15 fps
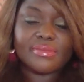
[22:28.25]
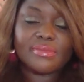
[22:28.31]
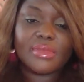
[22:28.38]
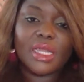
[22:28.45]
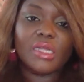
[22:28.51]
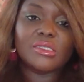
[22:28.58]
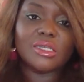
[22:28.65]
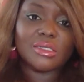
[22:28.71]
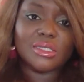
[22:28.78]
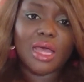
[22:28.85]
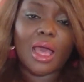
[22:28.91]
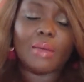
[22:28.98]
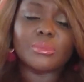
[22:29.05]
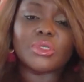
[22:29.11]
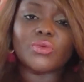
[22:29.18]
I took
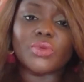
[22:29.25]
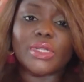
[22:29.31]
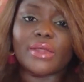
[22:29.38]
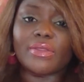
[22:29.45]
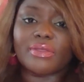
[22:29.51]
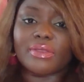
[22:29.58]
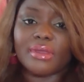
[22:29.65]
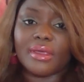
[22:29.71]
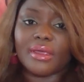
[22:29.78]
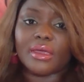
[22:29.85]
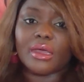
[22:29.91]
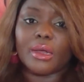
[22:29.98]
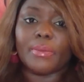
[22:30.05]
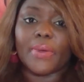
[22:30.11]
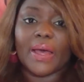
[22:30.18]
time to really think
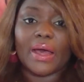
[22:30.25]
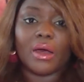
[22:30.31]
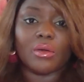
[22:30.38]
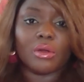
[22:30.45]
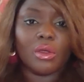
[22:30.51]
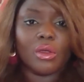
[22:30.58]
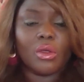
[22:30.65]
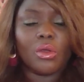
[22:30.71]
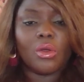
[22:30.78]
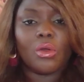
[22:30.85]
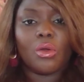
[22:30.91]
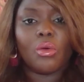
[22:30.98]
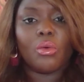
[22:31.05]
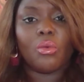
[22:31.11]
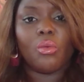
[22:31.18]
about
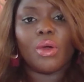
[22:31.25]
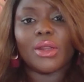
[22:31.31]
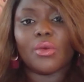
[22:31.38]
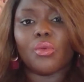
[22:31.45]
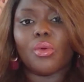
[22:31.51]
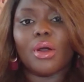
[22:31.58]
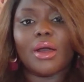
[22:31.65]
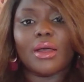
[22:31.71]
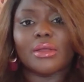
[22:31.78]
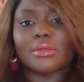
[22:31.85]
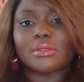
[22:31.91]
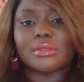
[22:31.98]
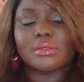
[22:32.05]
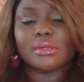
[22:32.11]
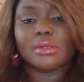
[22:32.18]
what it
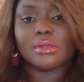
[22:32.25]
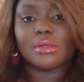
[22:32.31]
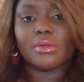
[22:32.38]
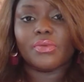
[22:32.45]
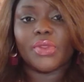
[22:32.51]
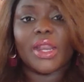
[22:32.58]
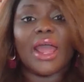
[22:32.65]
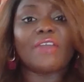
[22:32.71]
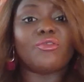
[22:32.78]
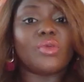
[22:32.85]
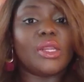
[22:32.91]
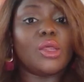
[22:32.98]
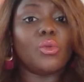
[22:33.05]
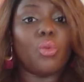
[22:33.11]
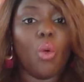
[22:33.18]
was that I
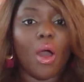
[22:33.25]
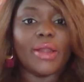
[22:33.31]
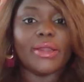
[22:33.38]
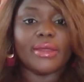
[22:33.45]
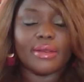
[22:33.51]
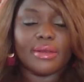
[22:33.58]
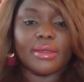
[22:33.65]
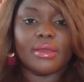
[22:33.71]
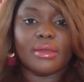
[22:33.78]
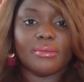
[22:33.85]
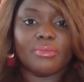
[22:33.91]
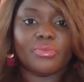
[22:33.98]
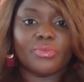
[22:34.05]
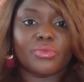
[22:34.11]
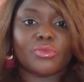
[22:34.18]
really wanted
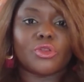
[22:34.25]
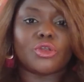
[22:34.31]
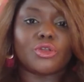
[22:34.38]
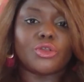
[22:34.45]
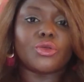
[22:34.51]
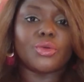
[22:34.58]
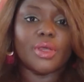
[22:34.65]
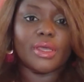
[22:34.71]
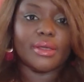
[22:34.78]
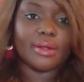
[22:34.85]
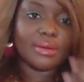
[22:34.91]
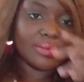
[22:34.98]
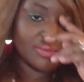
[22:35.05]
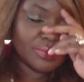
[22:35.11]
to do here.